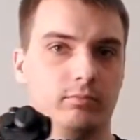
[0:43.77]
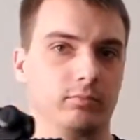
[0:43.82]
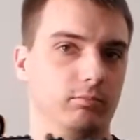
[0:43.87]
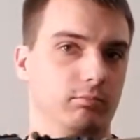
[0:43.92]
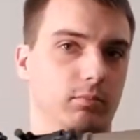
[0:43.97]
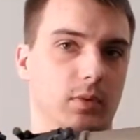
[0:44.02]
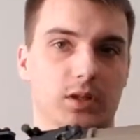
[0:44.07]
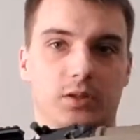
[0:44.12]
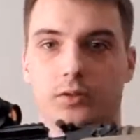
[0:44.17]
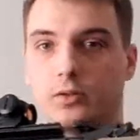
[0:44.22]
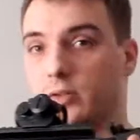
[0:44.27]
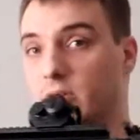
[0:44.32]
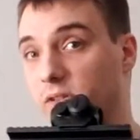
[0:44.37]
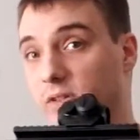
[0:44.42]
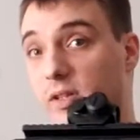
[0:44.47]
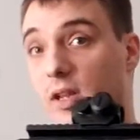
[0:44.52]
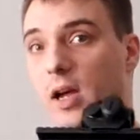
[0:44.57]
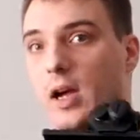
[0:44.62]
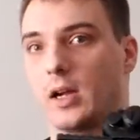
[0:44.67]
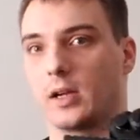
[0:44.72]
muzzle to
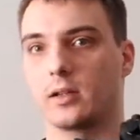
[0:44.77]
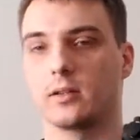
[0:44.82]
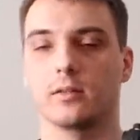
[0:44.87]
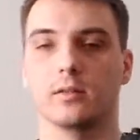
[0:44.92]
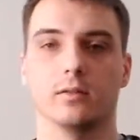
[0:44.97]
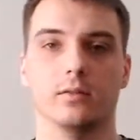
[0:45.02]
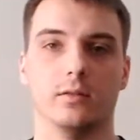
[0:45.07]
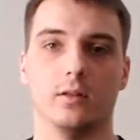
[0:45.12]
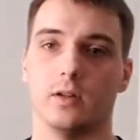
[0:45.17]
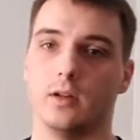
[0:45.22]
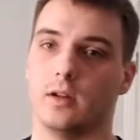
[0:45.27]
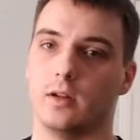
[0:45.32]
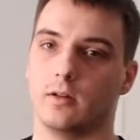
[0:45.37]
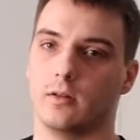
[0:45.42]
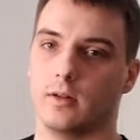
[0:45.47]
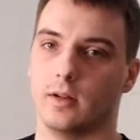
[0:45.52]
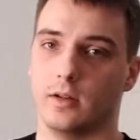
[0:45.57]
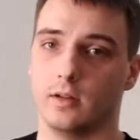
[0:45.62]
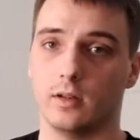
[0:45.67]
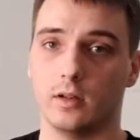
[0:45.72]
stock on here,
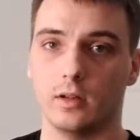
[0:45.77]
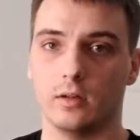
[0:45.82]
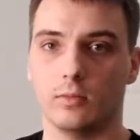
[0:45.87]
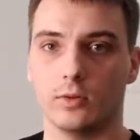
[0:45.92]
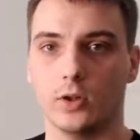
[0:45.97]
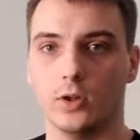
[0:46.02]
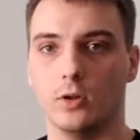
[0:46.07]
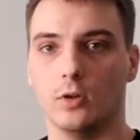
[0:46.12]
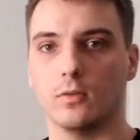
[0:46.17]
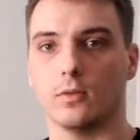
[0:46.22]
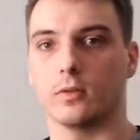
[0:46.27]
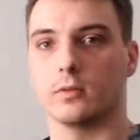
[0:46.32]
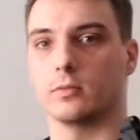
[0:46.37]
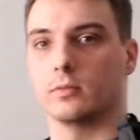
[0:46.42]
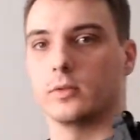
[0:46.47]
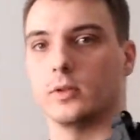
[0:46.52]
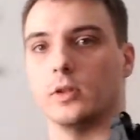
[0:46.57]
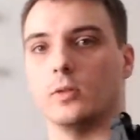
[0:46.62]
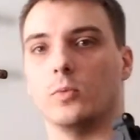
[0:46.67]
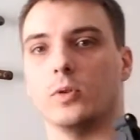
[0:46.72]
and we'll go over
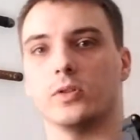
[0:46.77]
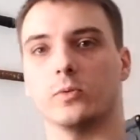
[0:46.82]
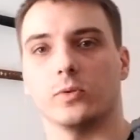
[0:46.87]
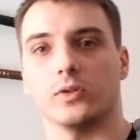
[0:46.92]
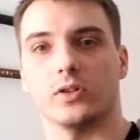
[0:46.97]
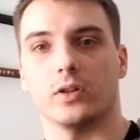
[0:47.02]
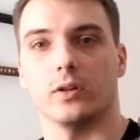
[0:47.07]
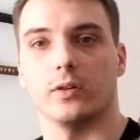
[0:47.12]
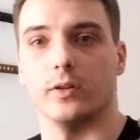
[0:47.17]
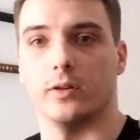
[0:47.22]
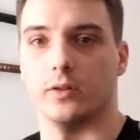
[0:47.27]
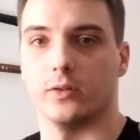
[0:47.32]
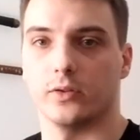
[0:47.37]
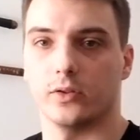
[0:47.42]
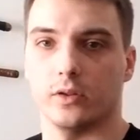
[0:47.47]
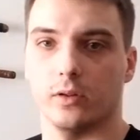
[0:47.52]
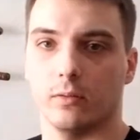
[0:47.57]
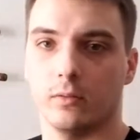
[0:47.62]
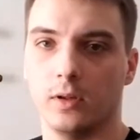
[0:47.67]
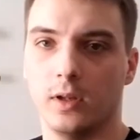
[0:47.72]
what's on here.
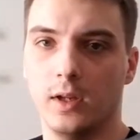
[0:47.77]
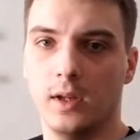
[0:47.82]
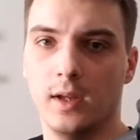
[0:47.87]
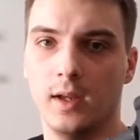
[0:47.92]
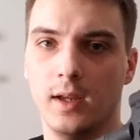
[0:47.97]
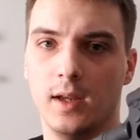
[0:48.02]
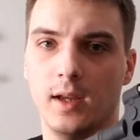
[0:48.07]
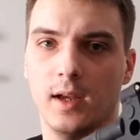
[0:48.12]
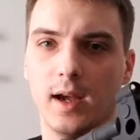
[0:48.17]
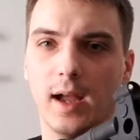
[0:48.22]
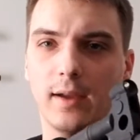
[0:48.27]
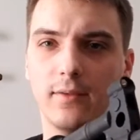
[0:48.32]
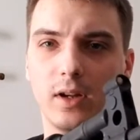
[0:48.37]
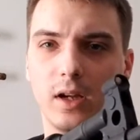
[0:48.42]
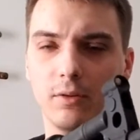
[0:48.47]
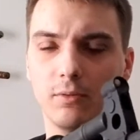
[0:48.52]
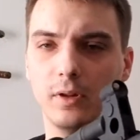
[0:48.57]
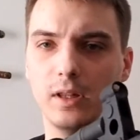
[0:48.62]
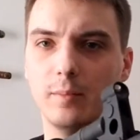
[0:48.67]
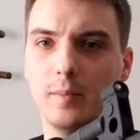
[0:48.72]
So I have
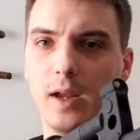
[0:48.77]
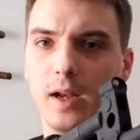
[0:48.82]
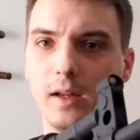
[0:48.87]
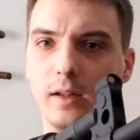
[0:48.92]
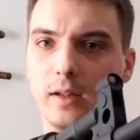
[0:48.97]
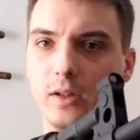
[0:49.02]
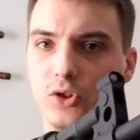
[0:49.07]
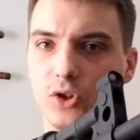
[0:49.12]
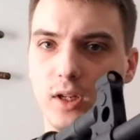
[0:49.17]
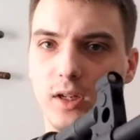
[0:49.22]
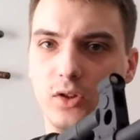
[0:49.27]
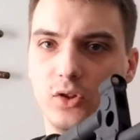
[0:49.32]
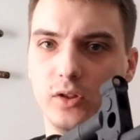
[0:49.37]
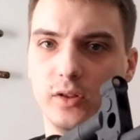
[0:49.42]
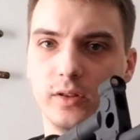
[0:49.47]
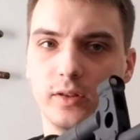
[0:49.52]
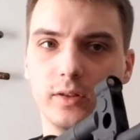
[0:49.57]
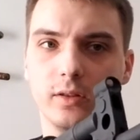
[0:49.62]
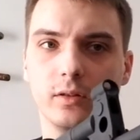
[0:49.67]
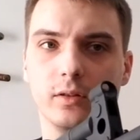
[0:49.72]
not really made any
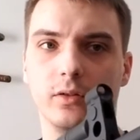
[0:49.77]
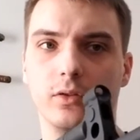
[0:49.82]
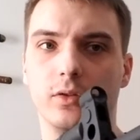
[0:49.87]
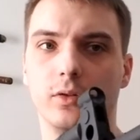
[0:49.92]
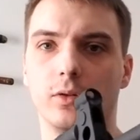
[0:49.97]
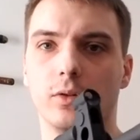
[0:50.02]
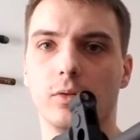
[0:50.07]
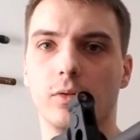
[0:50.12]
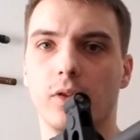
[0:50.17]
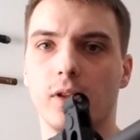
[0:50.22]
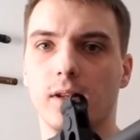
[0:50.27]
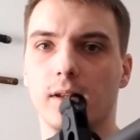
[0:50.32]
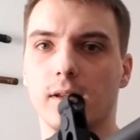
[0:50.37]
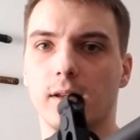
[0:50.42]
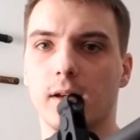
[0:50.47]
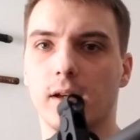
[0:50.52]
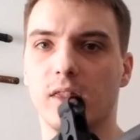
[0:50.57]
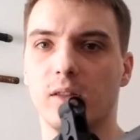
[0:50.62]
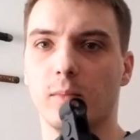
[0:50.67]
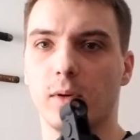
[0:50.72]
changes to
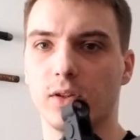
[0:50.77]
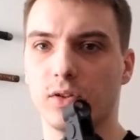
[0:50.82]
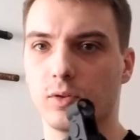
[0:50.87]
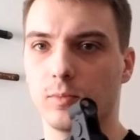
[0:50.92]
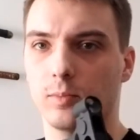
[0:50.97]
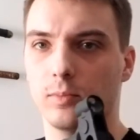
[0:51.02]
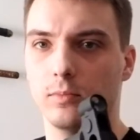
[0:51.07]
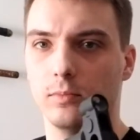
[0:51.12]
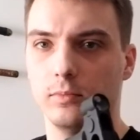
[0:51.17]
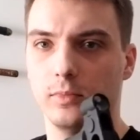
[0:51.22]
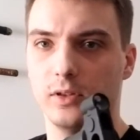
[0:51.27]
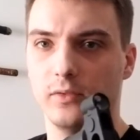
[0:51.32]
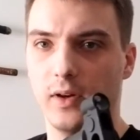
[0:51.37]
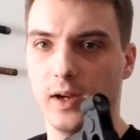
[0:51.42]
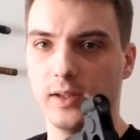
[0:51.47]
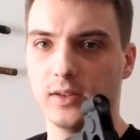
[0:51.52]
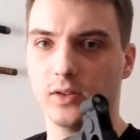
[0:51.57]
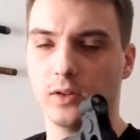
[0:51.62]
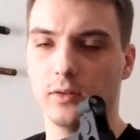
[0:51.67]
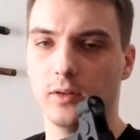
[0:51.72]
the muzzle
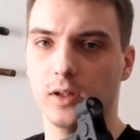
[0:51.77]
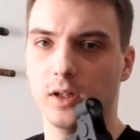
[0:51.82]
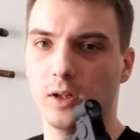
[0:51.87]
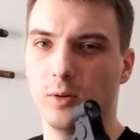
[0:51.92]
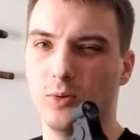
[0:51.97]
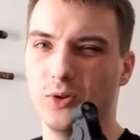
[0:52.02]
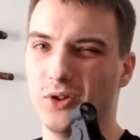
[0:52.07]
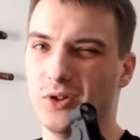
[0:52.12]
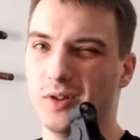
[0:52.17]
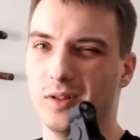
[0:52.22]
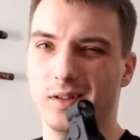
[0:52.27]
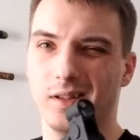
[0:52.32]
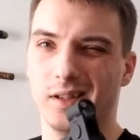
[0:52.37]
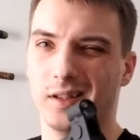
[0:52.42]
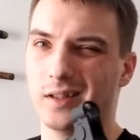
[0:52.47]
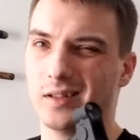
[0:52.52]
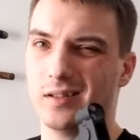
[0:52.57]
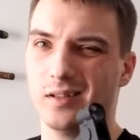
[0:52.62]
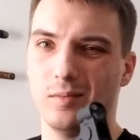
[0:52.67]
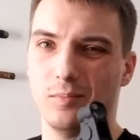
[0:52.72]
device on here, which is just
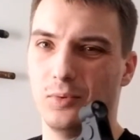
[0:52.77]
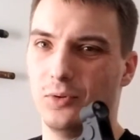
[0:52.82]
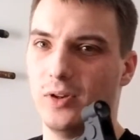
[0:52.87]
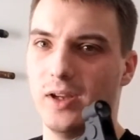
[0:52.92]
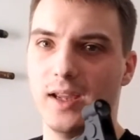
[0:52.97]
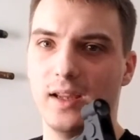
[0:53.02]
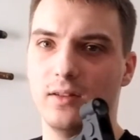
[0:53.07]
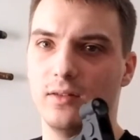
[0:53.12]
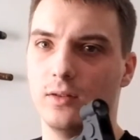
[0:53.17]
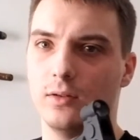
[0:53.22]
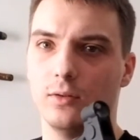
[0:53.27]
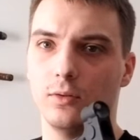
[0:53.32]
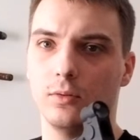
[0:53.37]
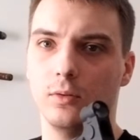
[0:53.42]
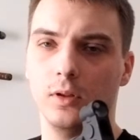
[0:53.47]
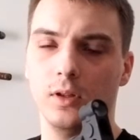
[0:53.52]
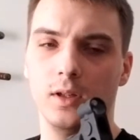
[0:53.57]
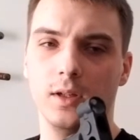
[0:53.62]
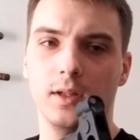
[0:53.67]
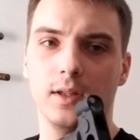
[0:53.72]
like a simple A2
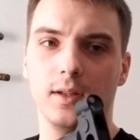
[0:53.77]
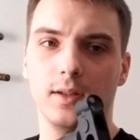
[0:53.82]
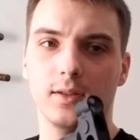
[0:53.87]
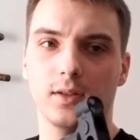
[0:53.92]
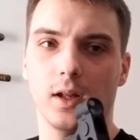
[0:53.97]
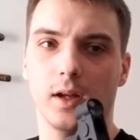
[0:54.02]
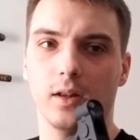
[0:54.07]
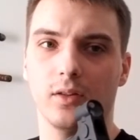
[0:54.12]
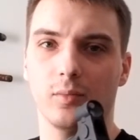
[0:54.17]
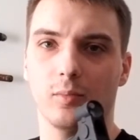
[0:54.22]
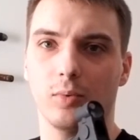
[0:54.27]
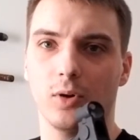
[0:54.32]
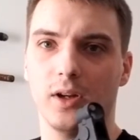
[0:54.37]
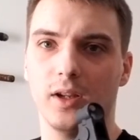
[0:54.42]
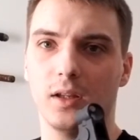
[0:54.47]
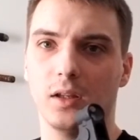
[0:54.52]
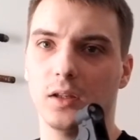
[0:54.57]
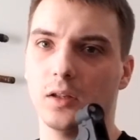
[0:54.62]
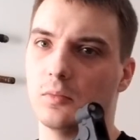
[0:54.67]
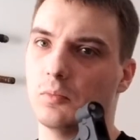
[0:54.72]
style of
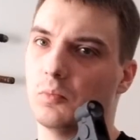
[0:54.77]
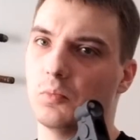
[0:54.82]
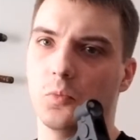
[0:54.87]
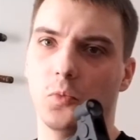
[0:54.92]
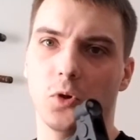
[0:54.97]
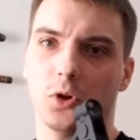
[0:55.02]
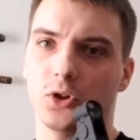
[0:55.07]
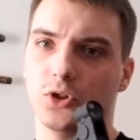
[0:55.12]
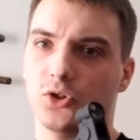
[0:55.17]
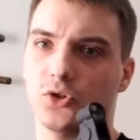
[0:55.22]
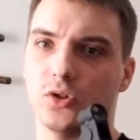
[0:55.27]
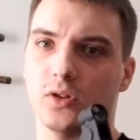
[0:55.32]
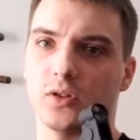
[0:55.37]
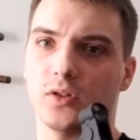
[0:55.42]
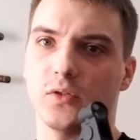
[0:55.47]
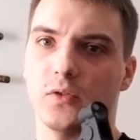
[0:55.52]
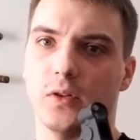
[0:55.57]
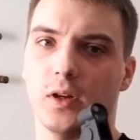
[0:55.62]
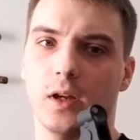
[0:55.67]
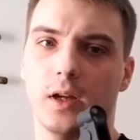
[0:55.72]
brake. It works
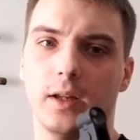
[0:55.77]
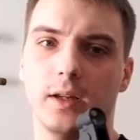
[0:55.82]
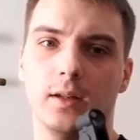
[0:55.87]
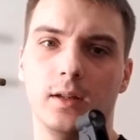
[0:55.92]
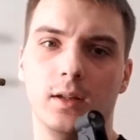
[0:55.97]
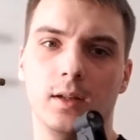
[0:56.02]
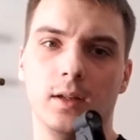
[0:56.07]
just fine.